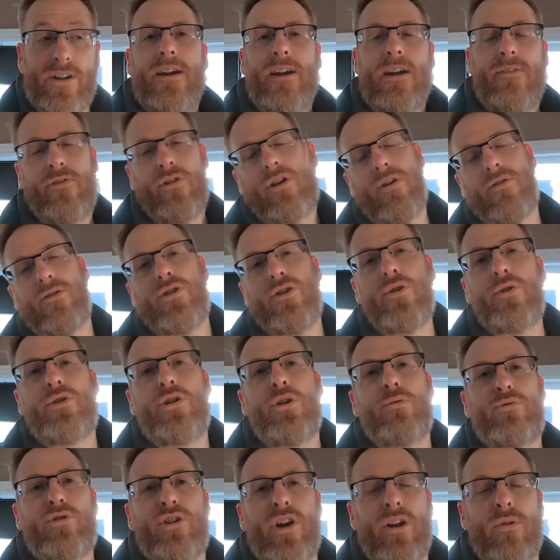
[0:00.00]
If you're another
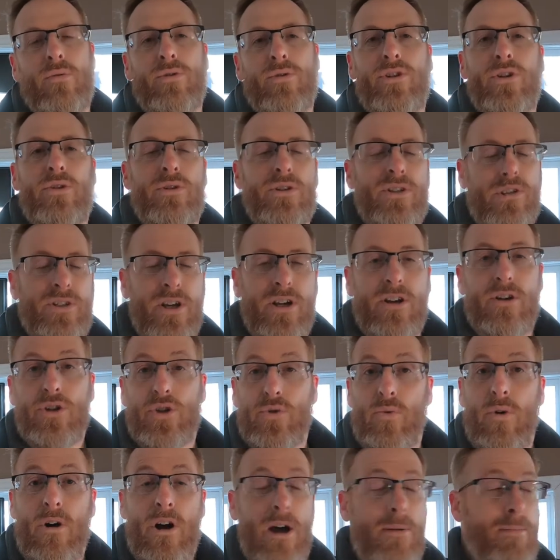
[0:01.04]
YouTube channel, we'll do a sticker
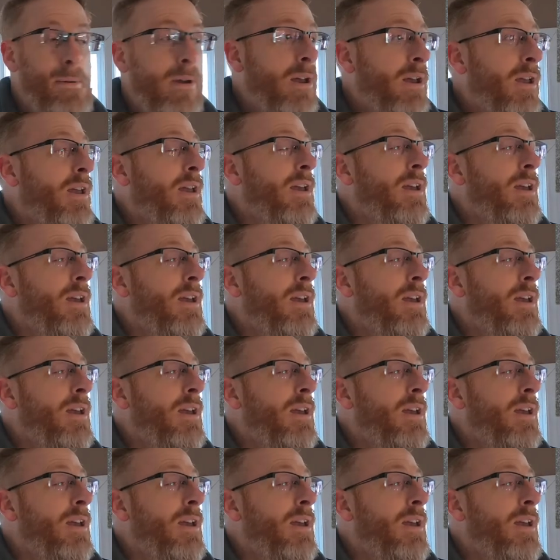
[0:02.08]
swap.